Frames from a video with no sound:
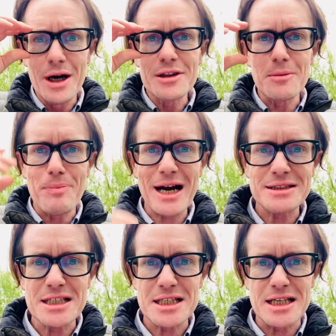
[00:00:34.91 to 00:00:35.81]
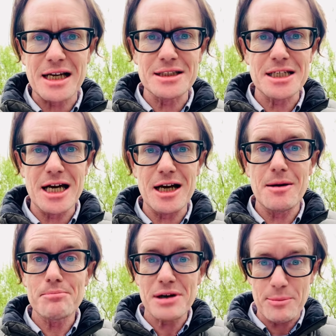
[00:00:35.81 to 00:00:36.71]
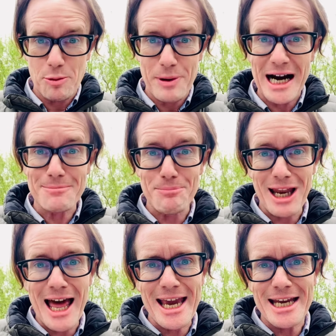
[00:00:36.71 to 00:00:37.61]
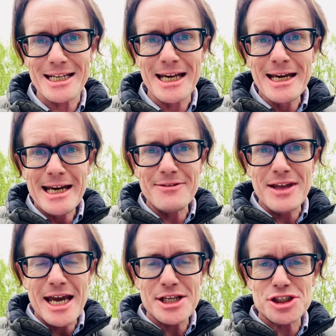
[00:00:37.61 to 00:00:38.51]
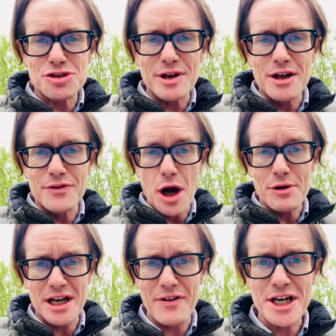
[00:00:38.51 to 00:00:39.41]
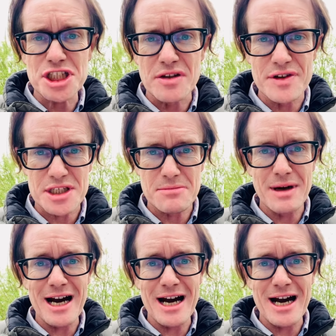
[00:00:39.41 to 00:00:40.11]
that Bhaktisiddhanta Prabhupada played in the history of Gaudiya Vaishnavism,